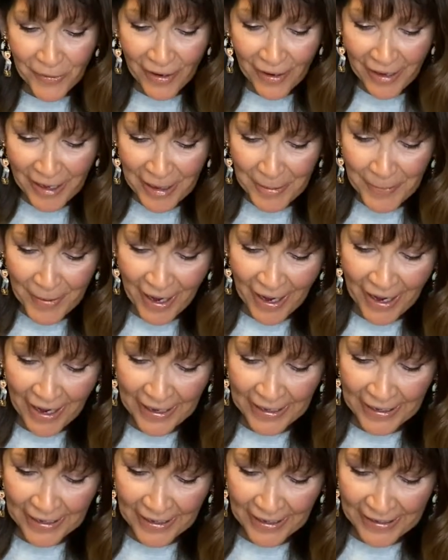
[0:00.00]

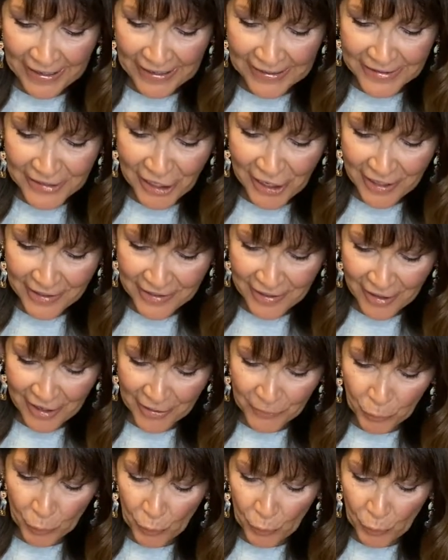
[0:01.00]
I had gotten on